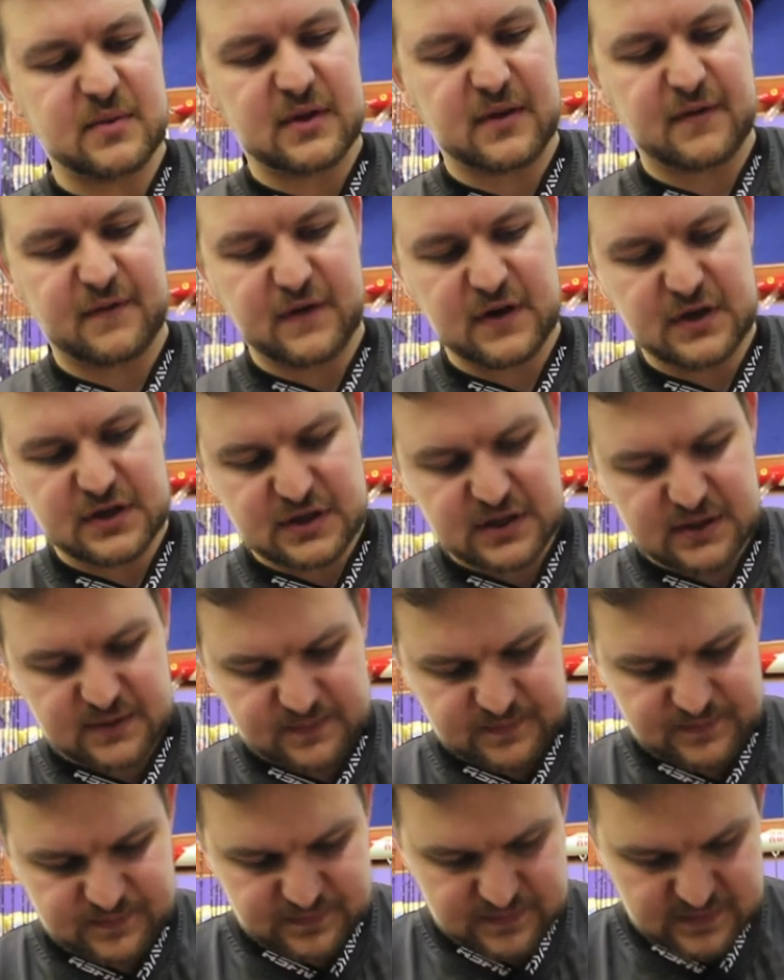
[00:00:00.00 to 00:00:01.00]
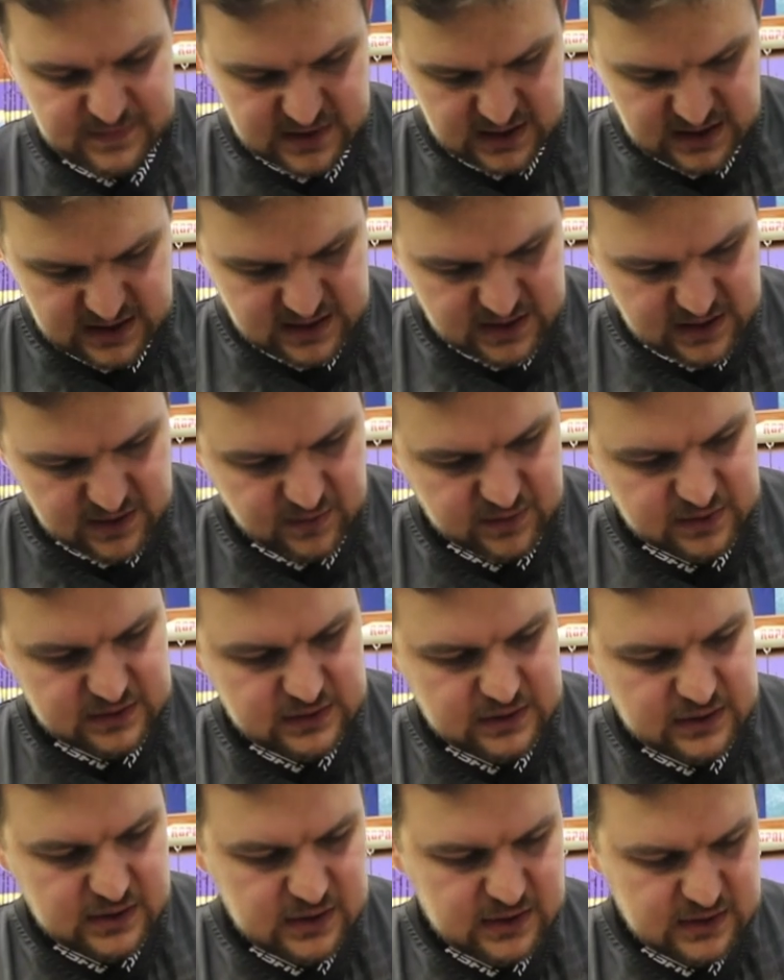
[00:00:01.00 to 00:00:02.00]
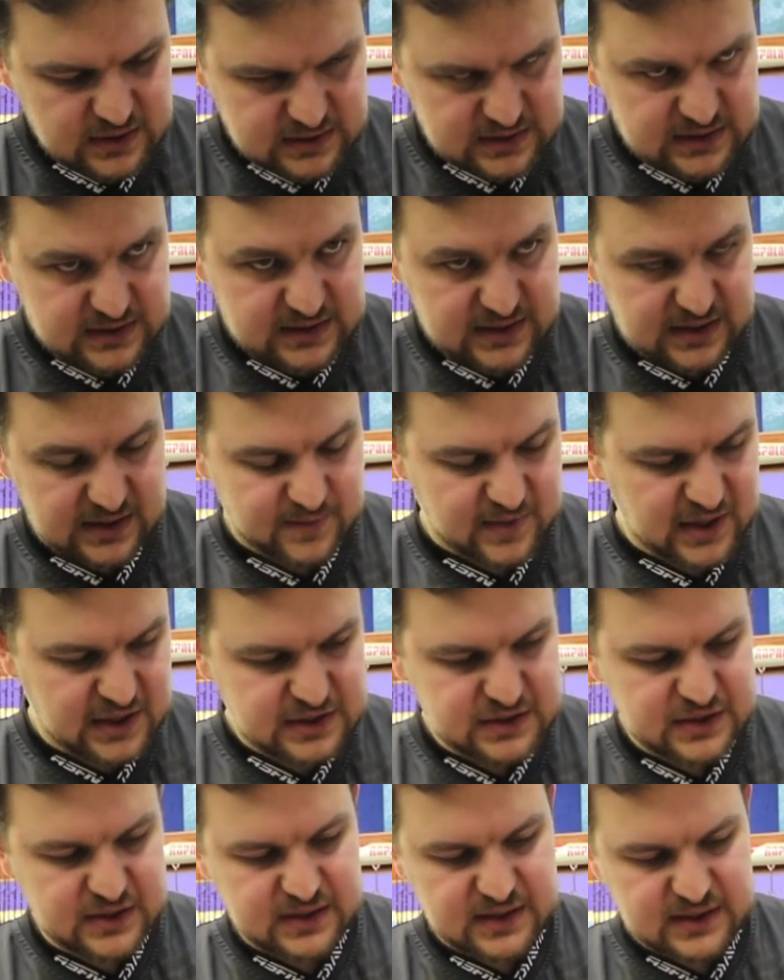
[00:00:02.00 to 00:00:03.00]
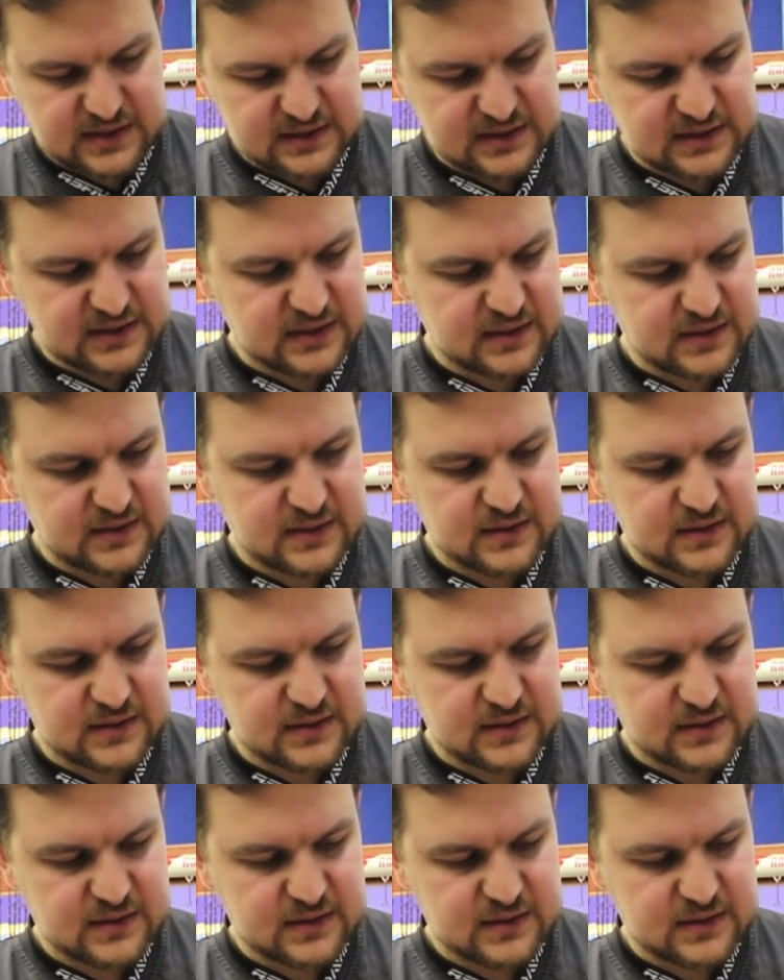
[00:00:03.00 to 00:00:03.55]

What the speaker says: with the finishing. Just gonna make sure this.